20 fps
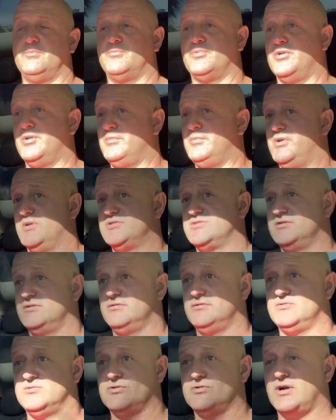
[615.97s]
pretty much
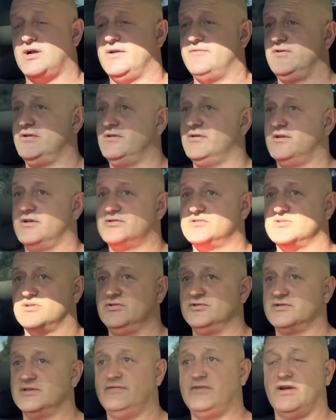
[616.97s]
driving
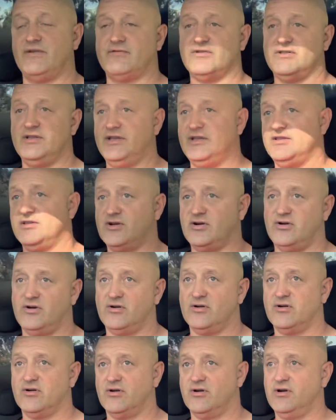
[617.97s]
exclusively. I've cleaned the
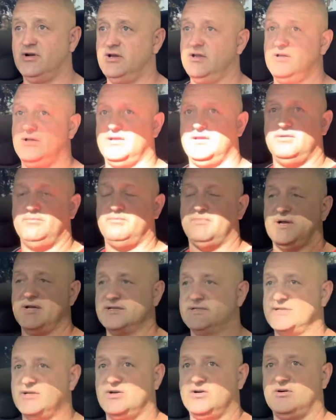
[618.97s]
car
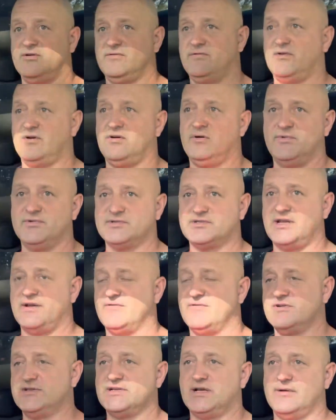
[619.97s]
myself almost
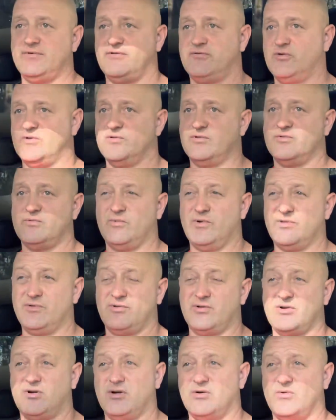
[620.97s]
every time. I went
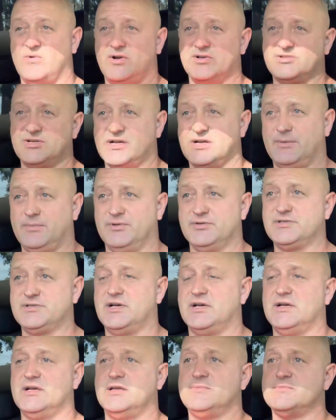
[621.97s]
through a car wash a couple
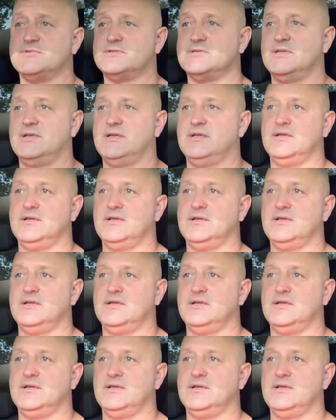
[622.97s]
times.